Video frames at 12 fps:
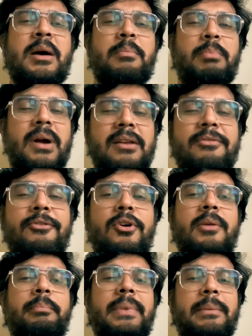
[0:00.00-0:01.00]
But
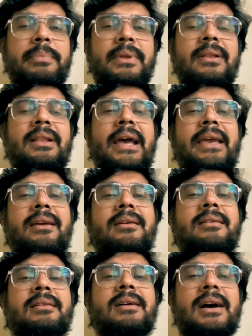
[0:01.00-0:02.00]
for people like
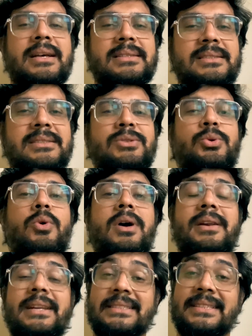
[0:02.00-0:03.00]
us who are
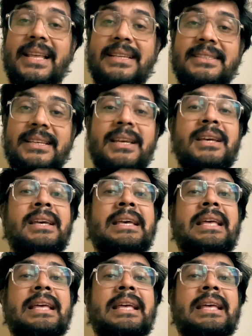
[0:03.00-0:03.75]
dyslexic,